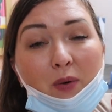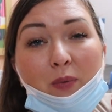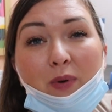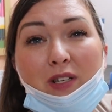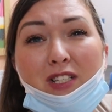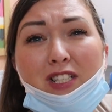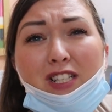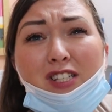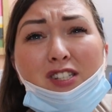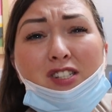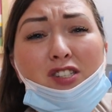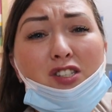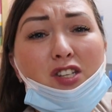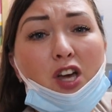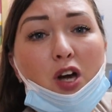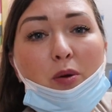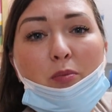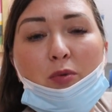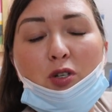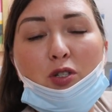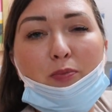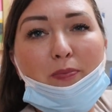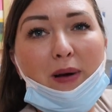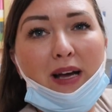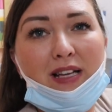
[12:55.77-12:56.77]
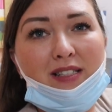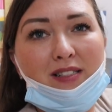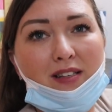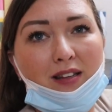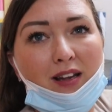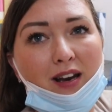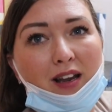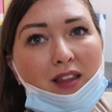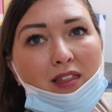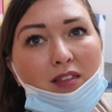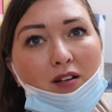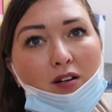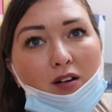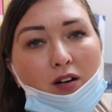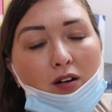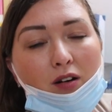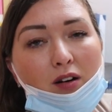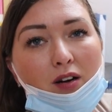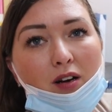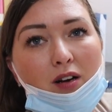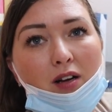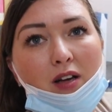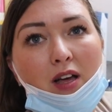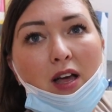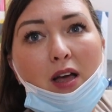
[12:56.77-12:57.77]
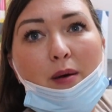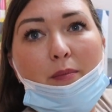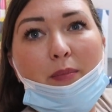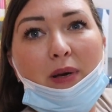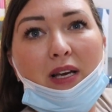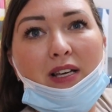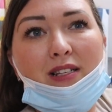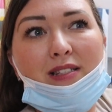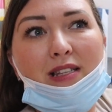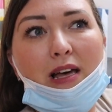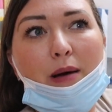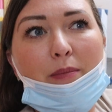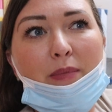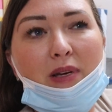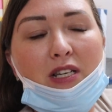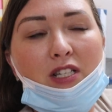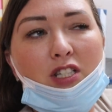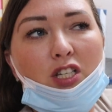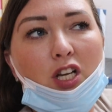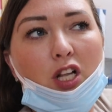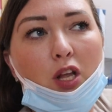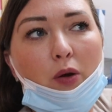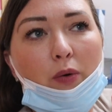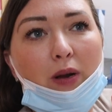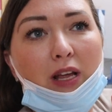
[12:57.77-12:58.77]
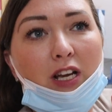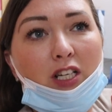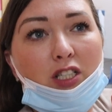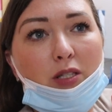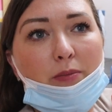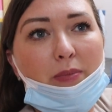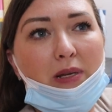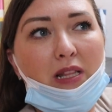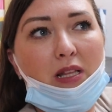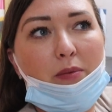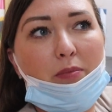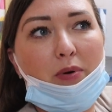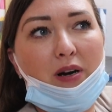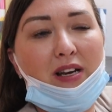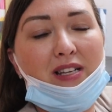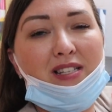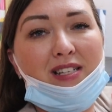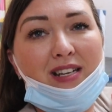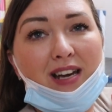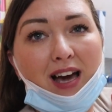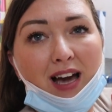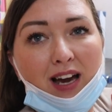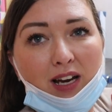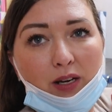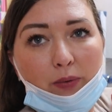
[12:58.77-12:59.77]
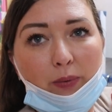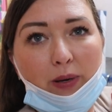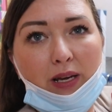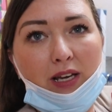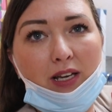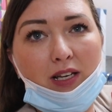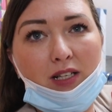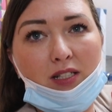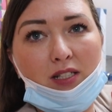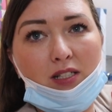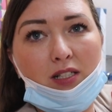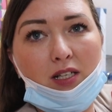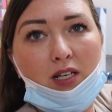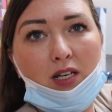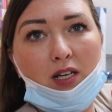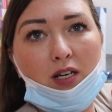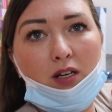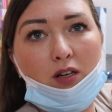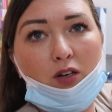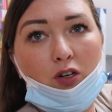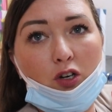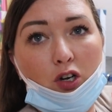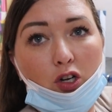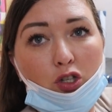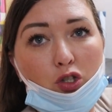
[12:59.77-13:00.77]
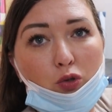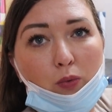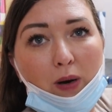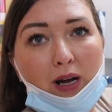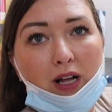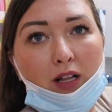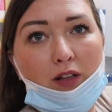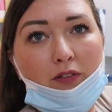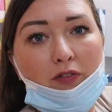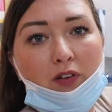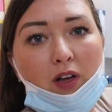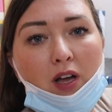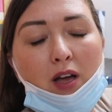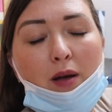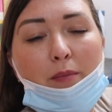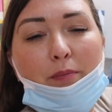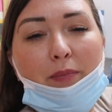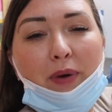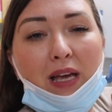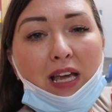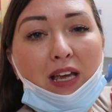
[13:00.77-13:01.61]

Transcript: Which is so much better than I thought, because that means she'll only actually be in the brace 9 weeks, not 12. Yeah.